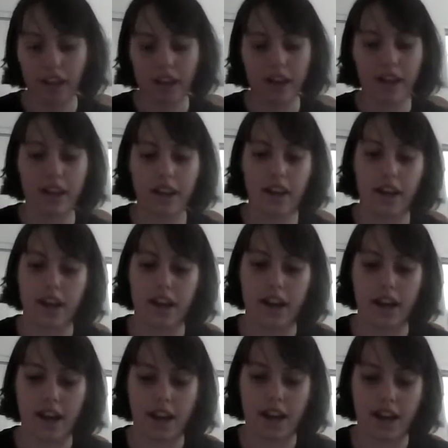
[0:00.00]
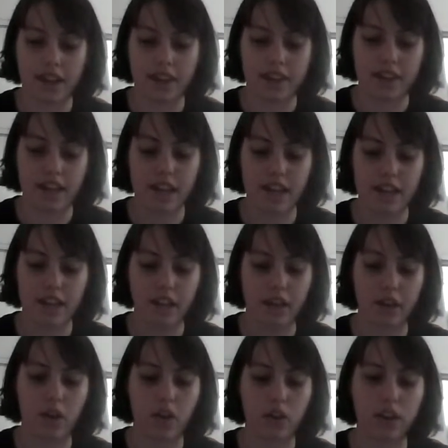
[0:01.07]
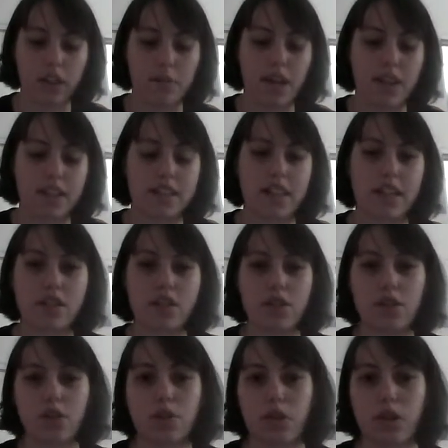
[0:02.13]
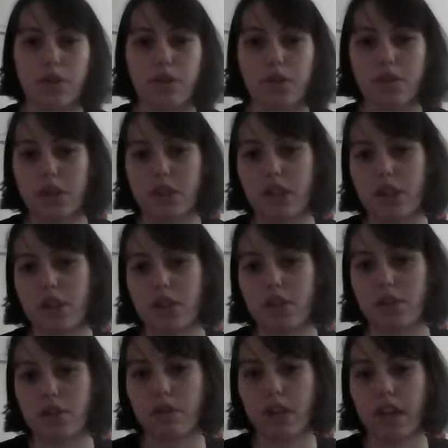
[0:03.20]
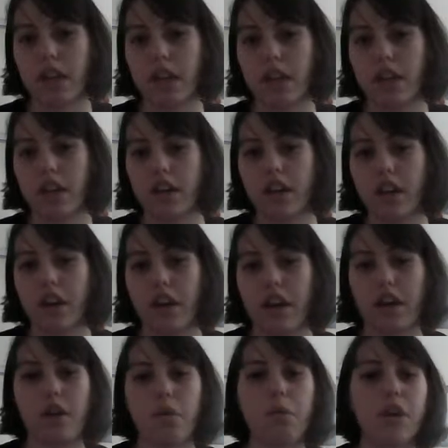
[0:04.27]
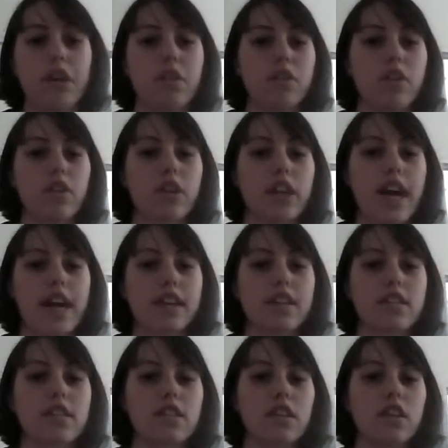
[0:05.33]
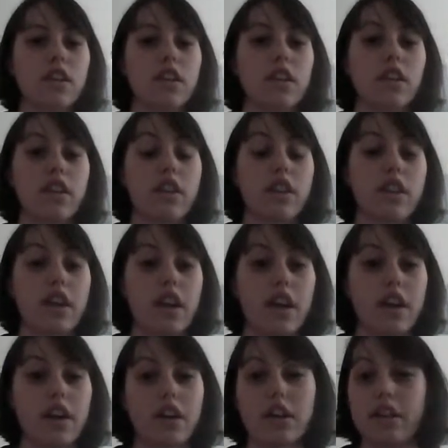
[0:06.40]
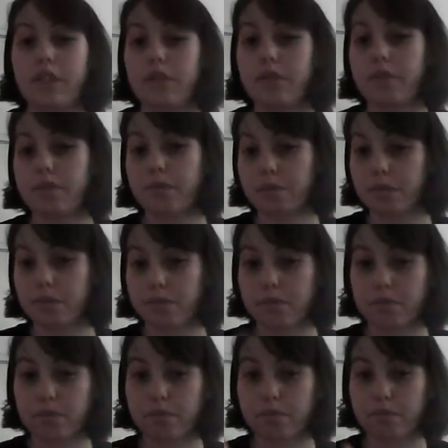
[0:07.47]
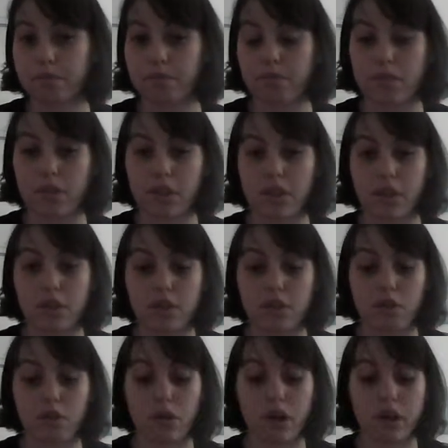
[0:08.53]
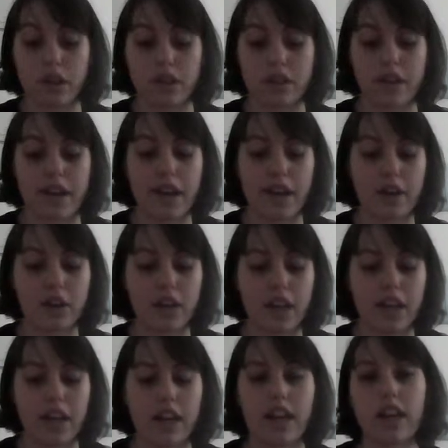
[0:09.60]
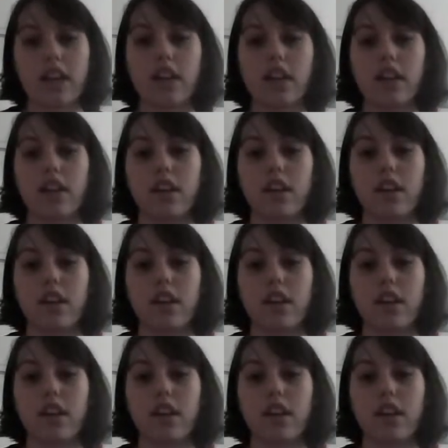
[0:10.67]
I think it only makes sense to sort of Swiss history when you look at their stories and how they